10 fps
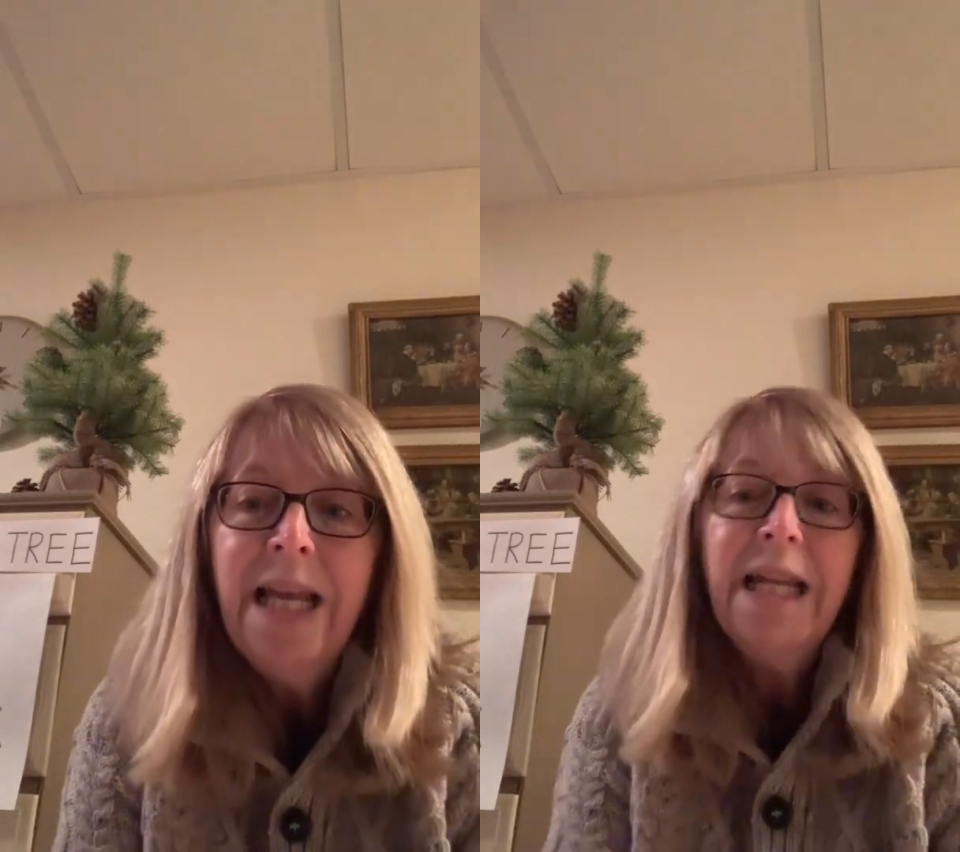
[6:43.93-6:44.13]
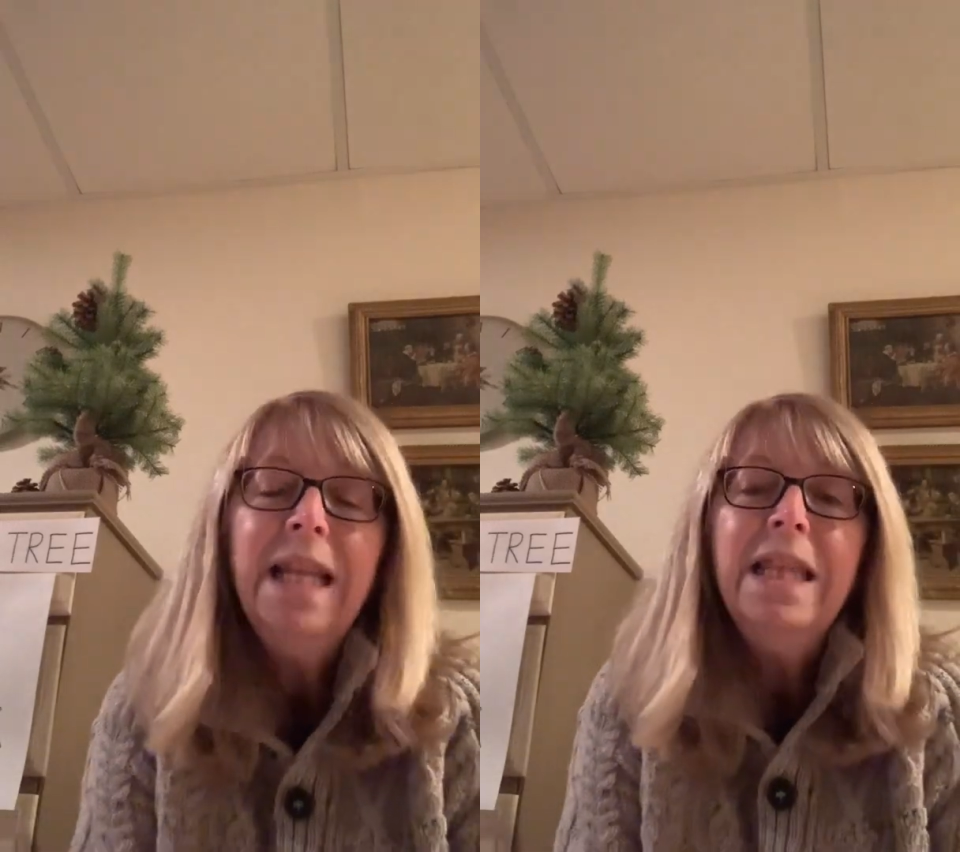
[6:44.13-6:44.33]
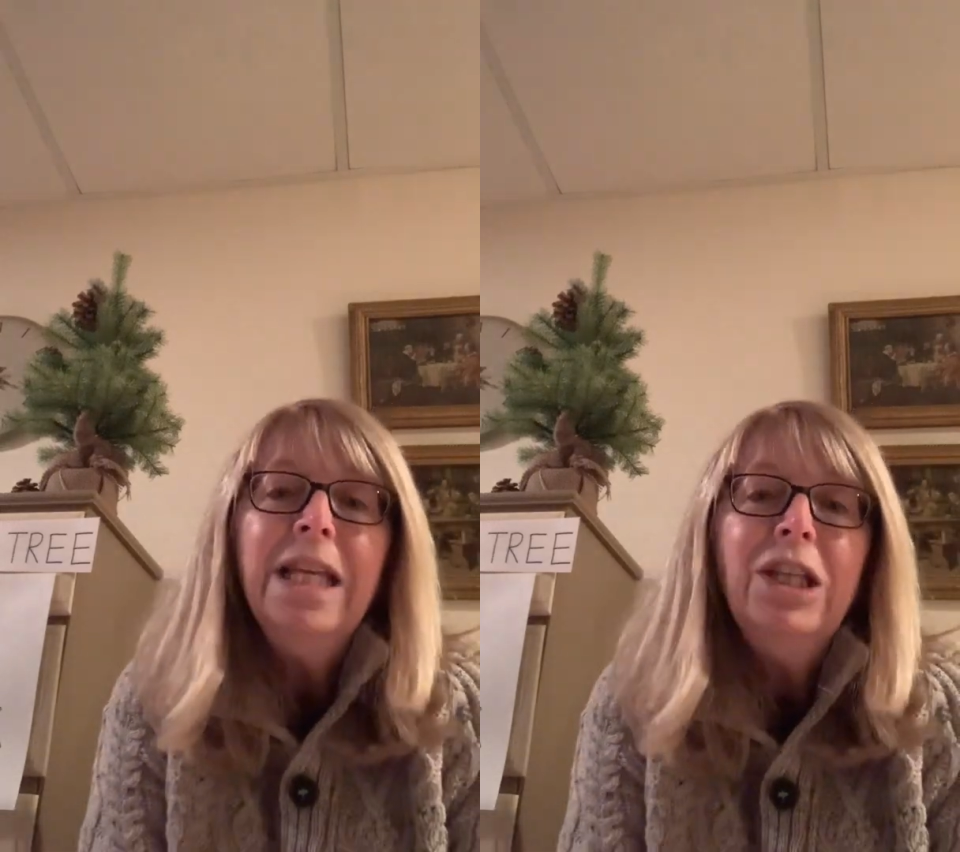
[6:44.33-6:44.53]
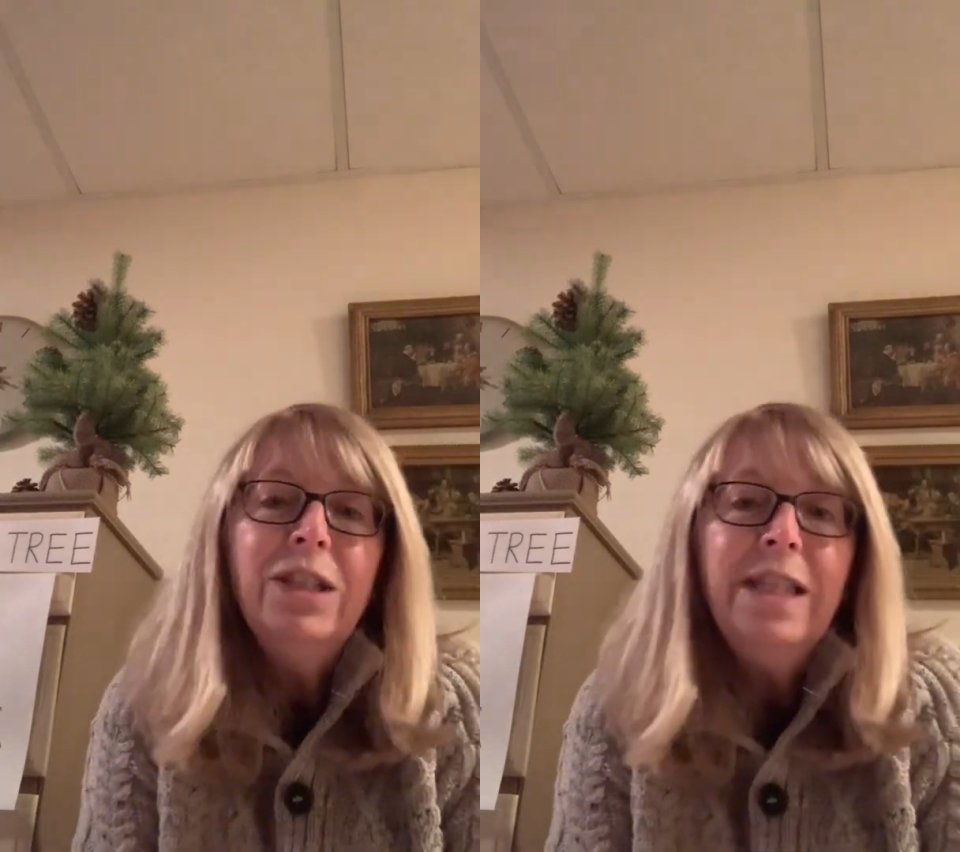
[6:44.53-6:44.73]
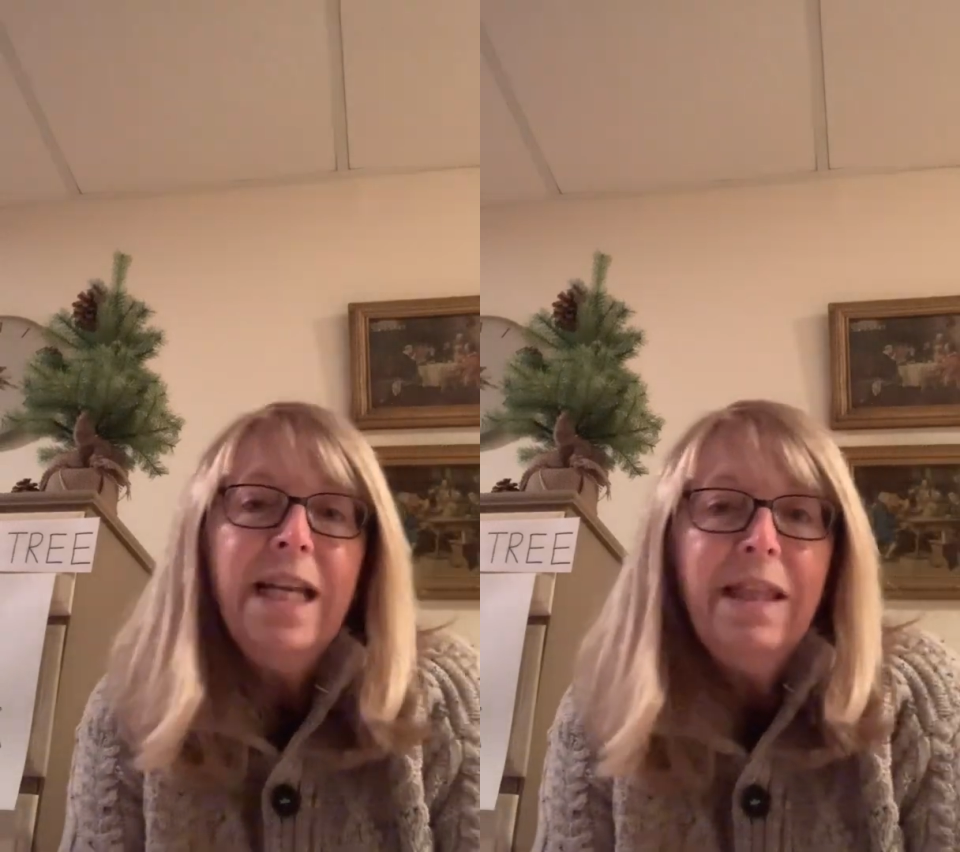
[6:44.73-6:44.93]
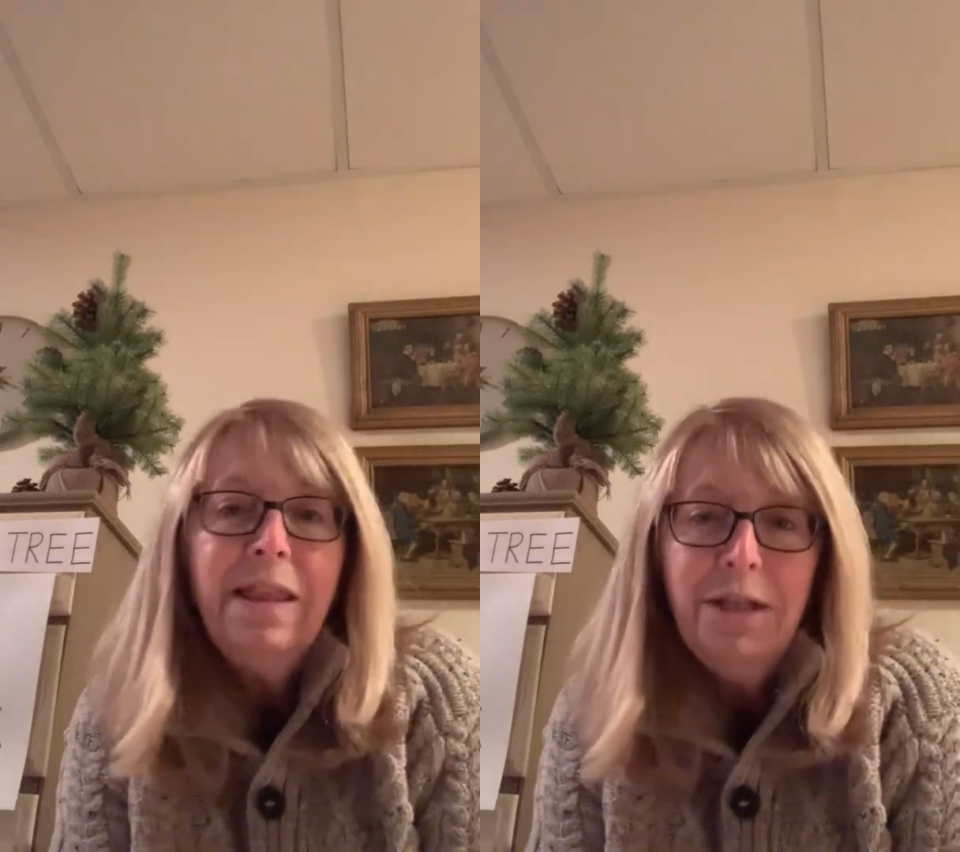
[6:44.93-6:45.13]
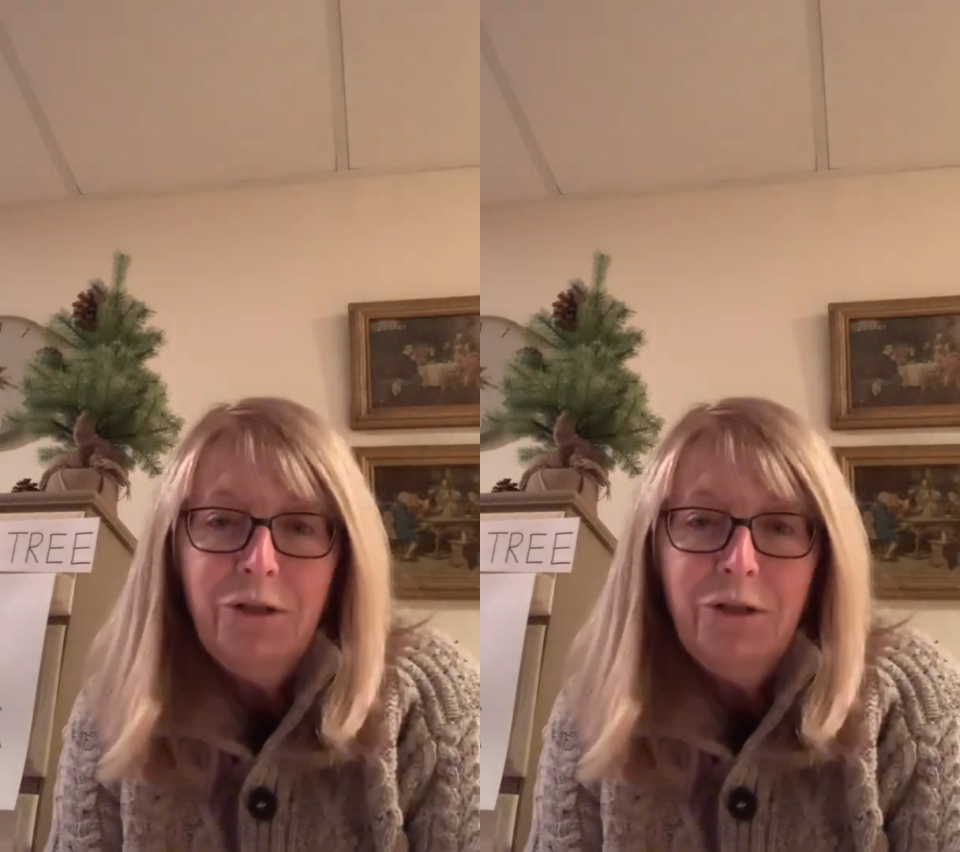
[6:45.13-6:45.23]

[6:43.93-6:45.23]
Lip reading: And I think you'll like the